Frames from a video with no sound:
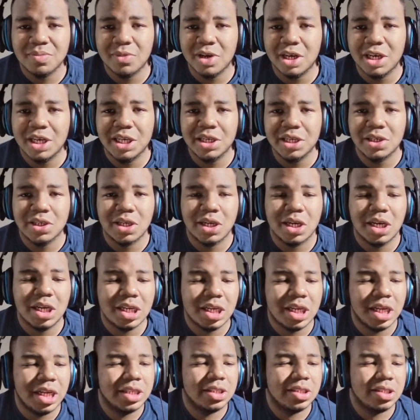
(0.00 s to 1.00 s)
money on
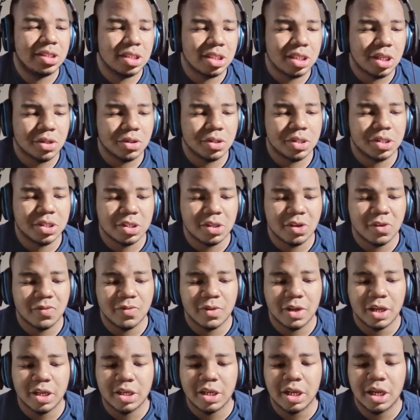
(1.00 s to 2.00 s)
unnecessary stuff
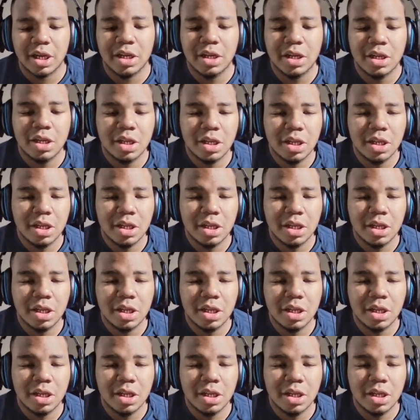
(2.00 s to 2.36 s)
like that.